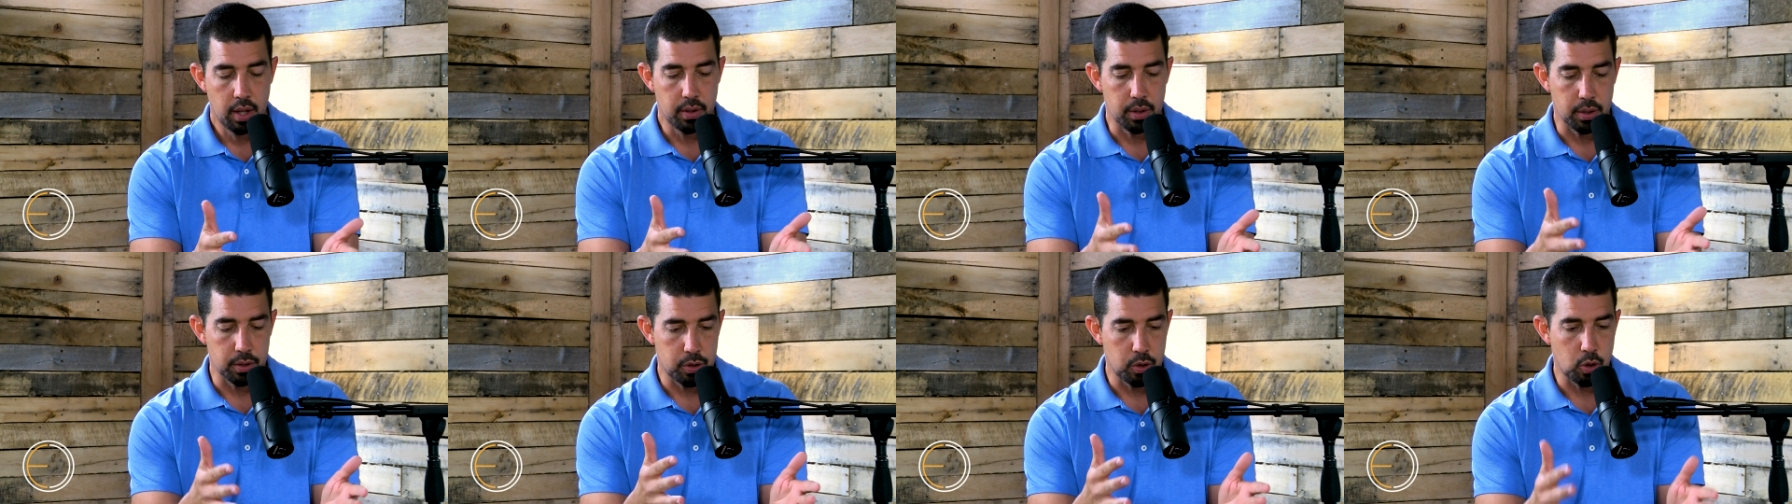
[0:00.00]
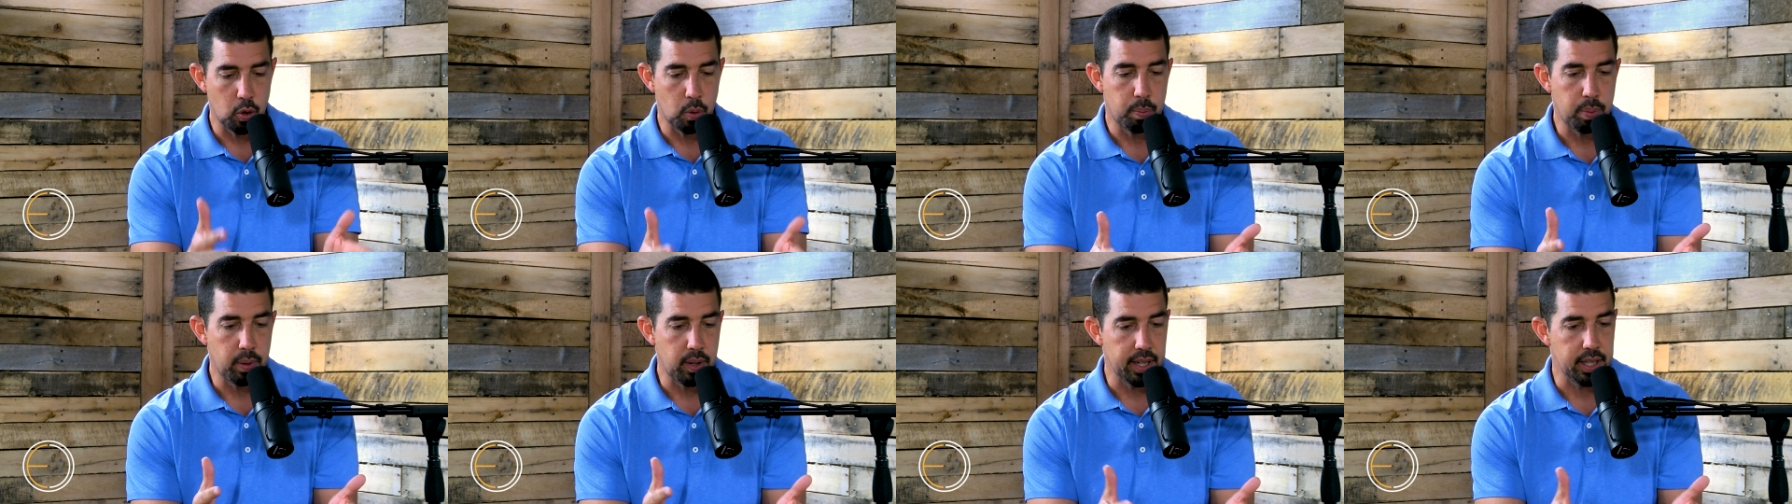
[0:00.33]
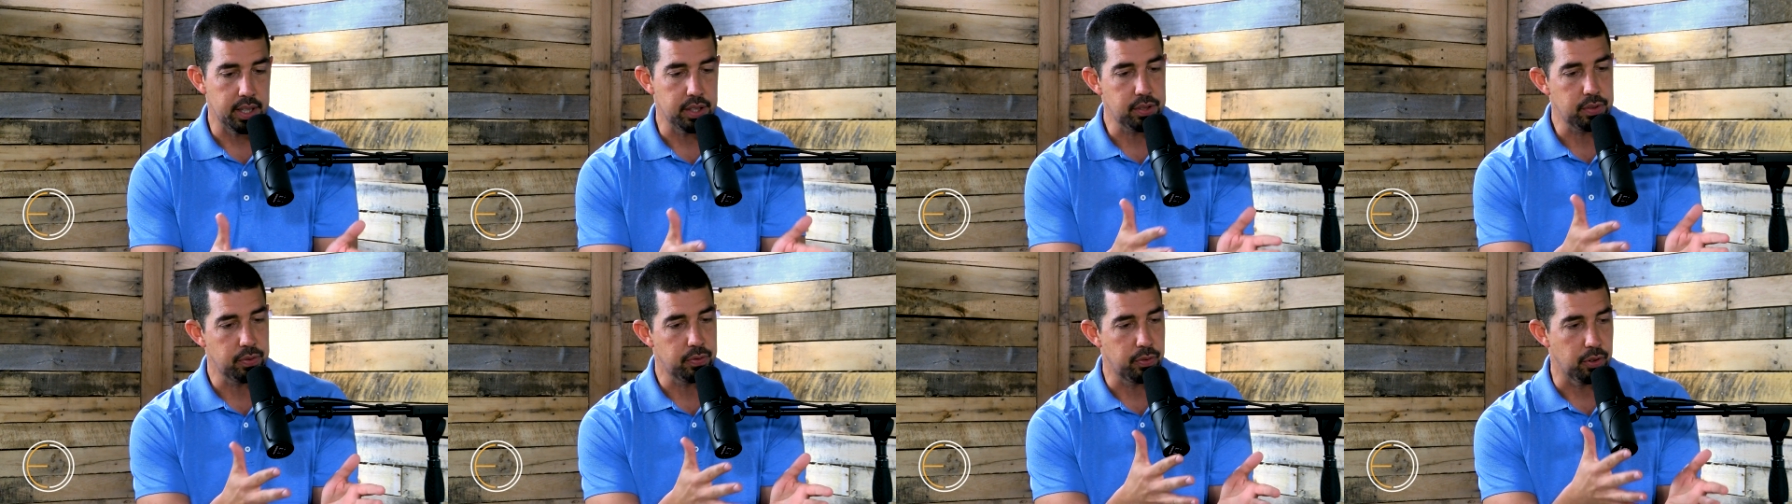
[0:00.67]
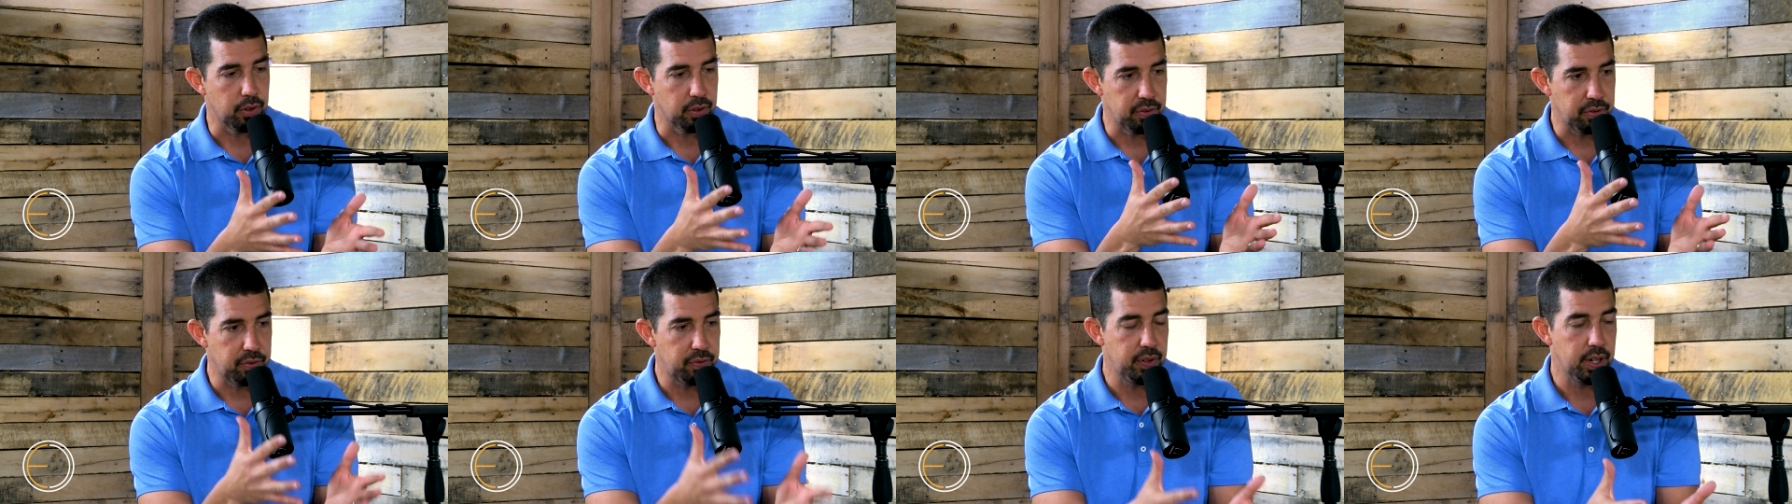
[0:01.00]
there's no place
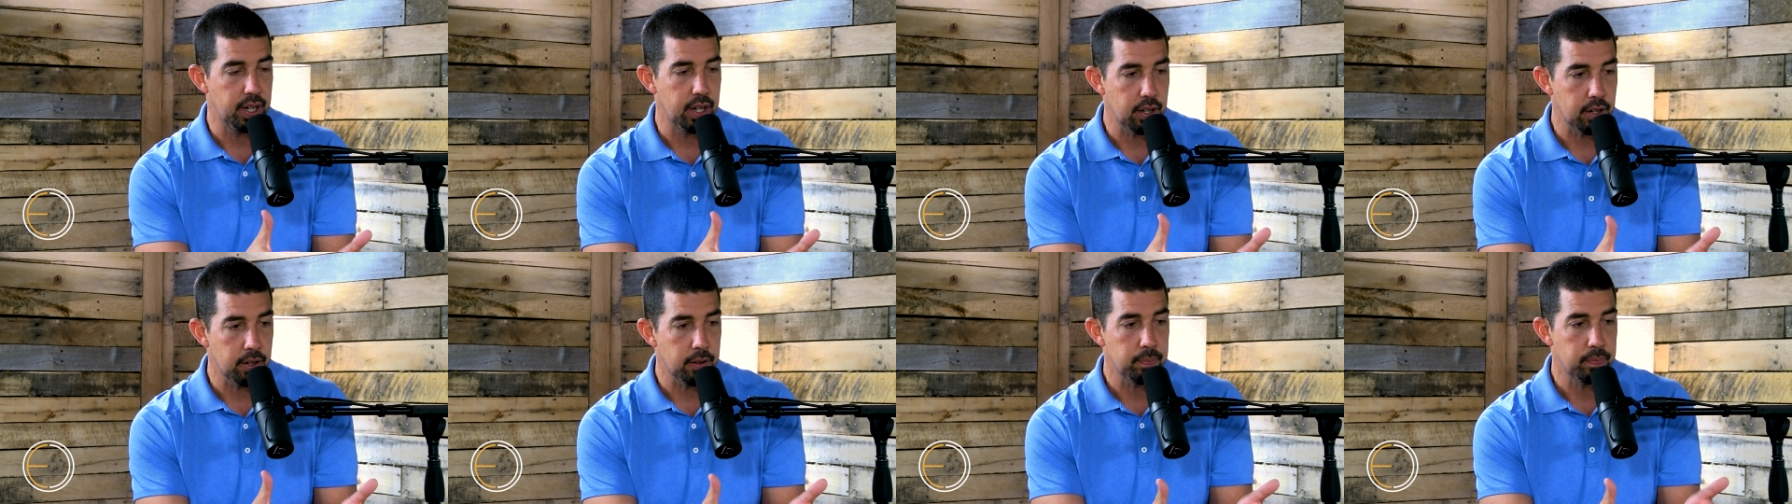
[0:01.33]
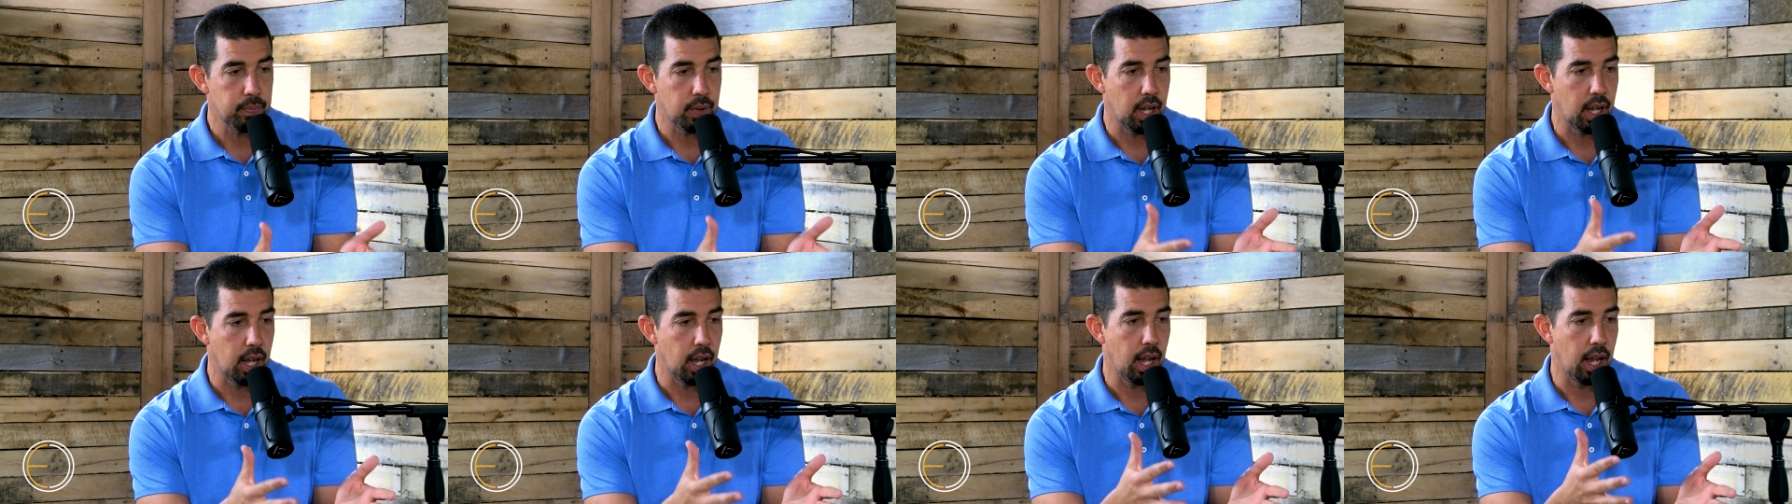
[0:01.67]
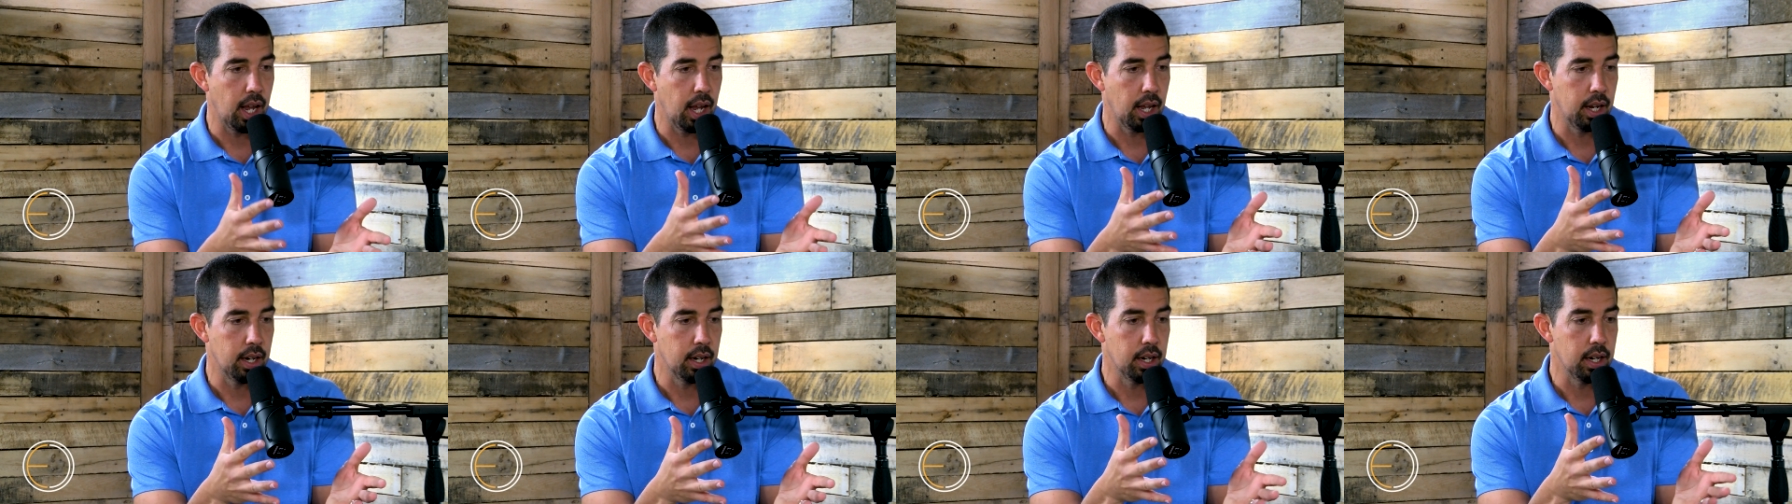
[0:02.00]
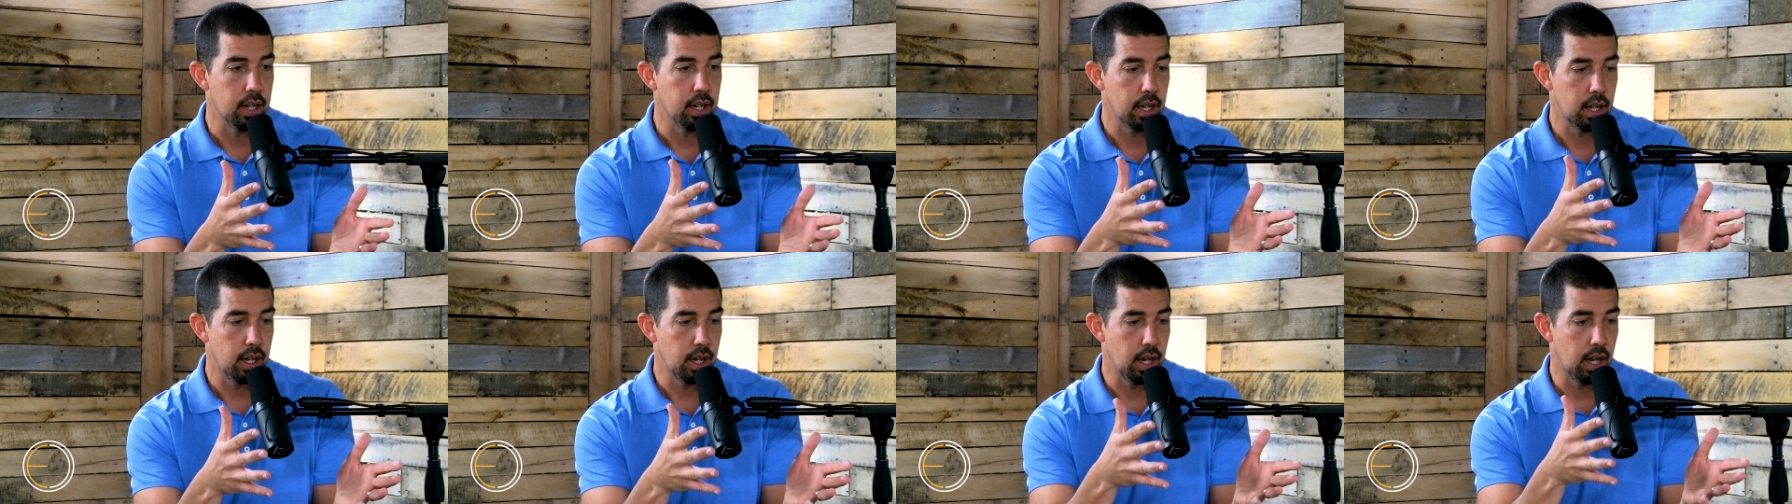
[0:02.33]
for fear
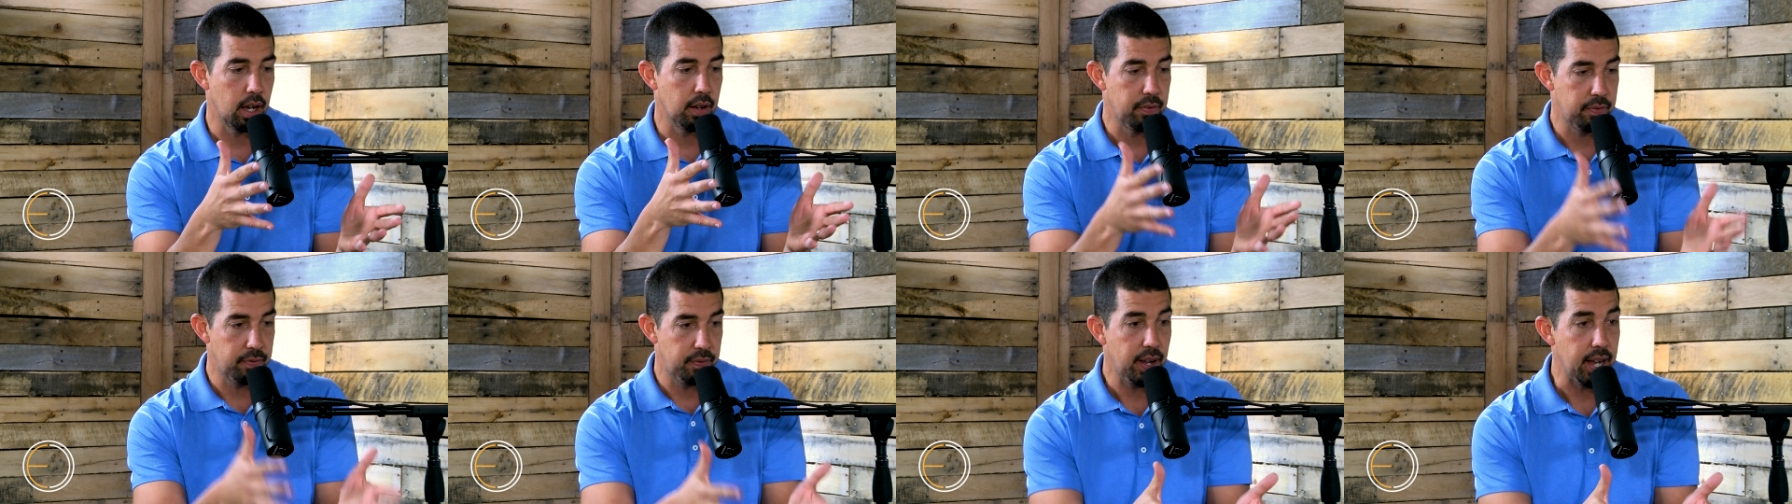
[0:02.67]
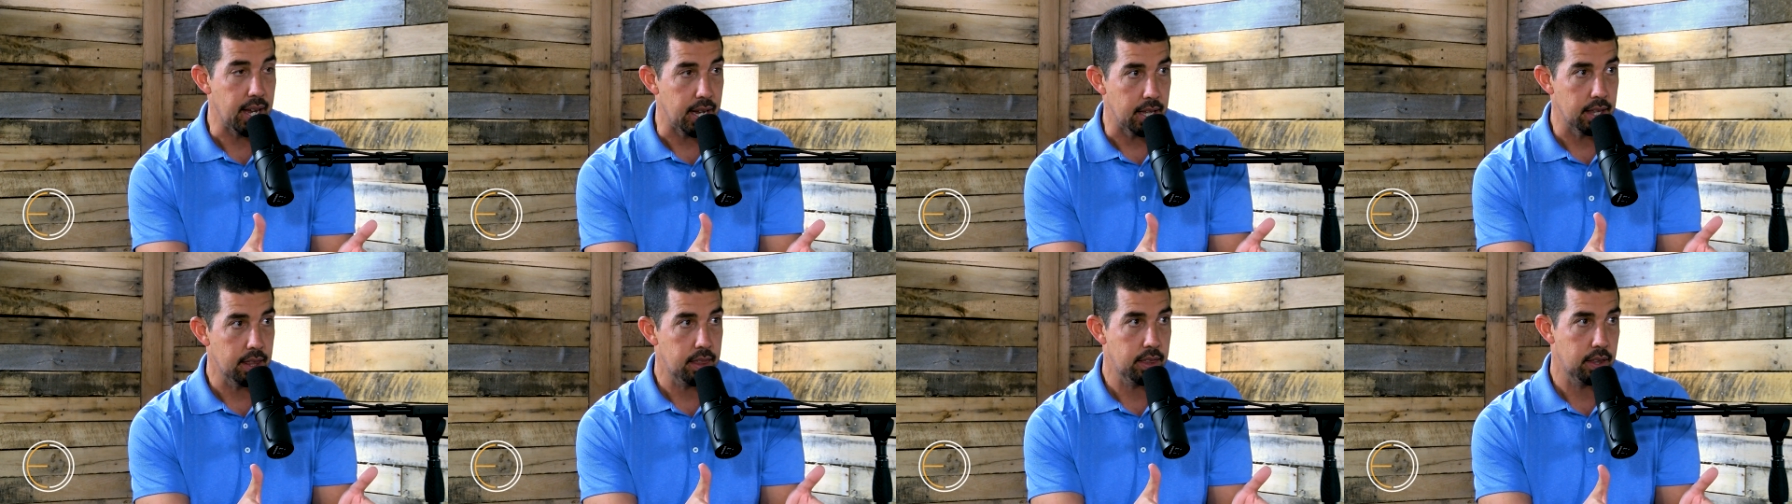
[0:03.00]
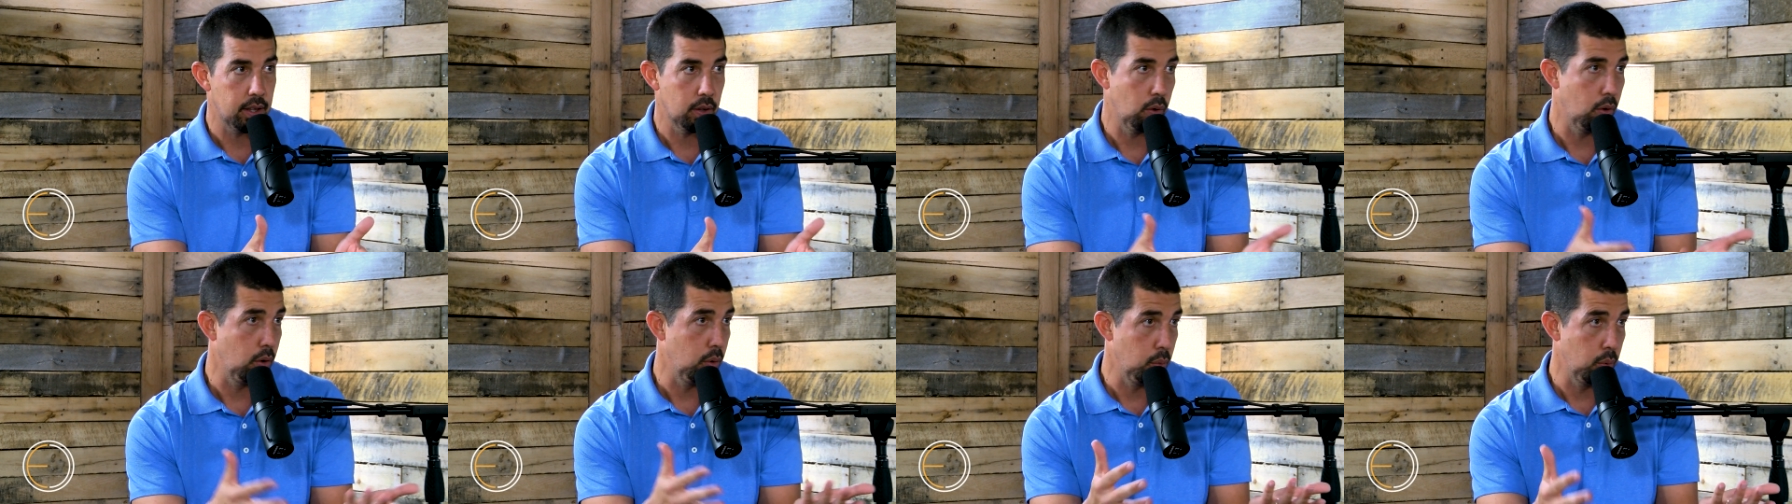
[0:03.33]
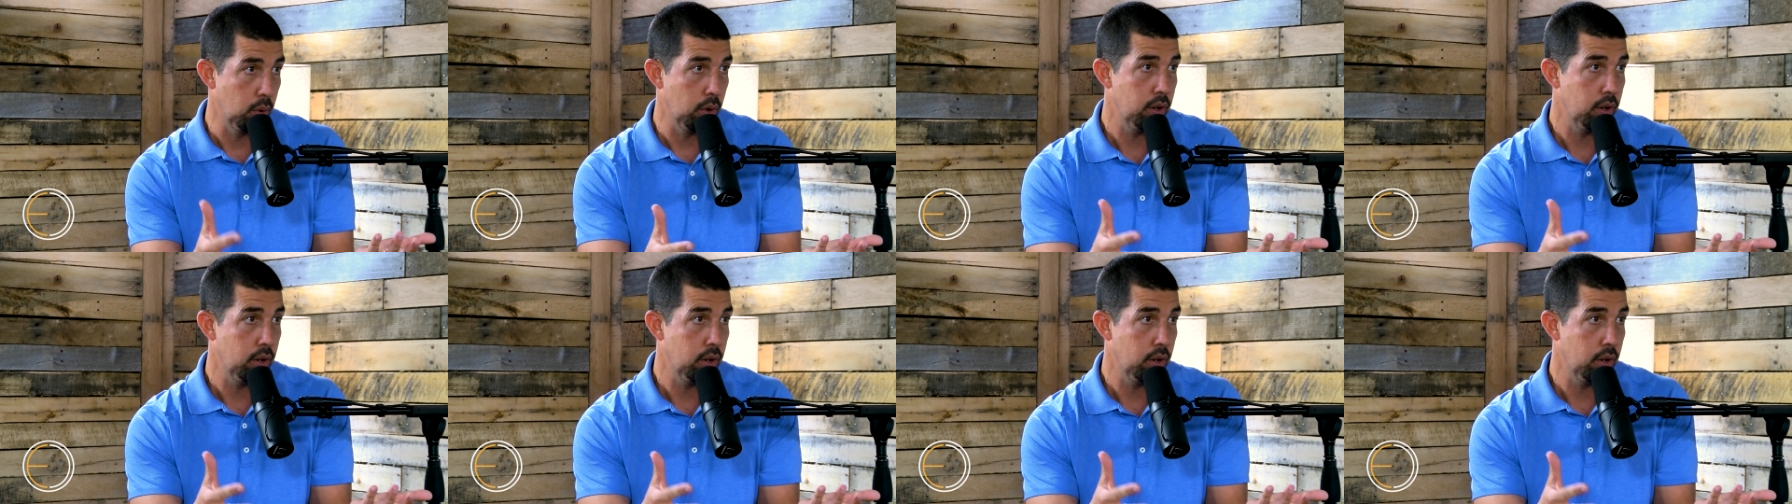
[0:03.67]
and uh, faith or yeah.